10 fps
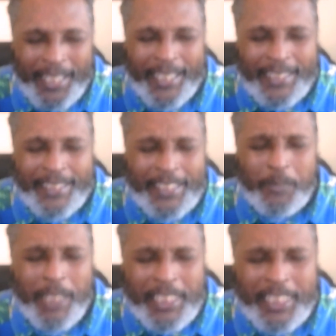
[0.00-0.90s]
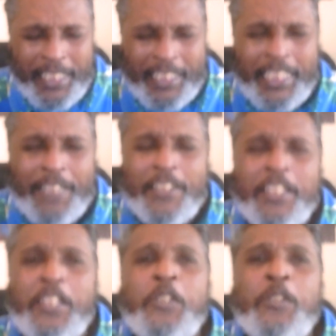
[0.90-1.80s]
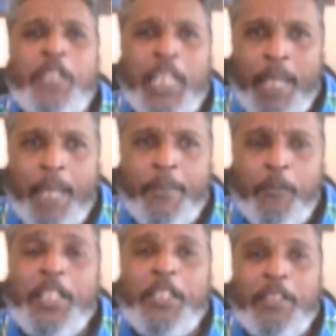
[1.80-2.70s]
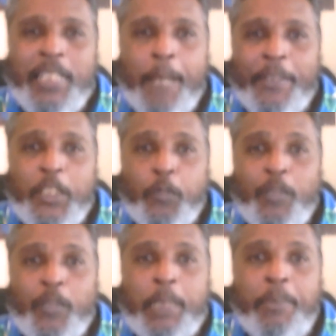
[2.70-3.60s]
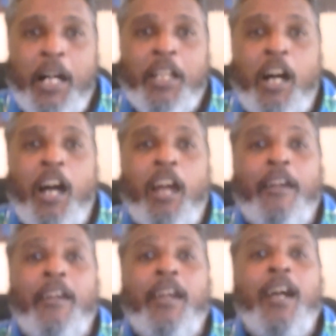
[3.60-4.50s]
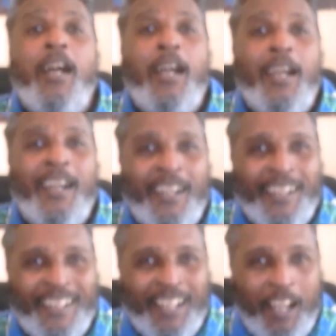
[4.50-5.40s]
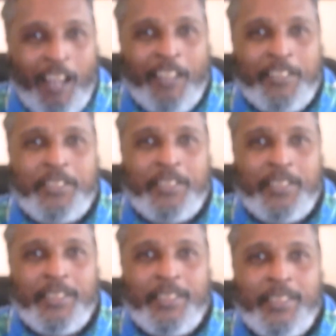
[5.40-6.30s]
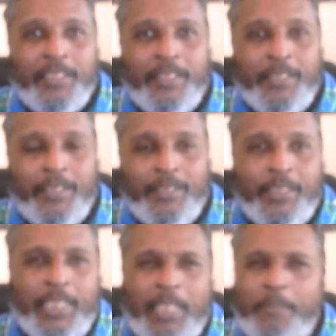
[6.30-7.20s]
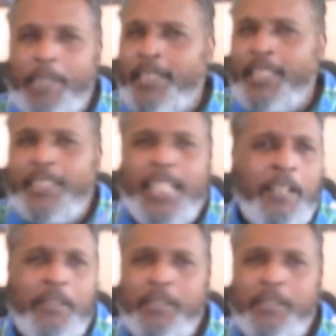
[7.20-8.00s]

this is why Jesus gives us a new commandment with new tablets written upon our hearts. Make sense now?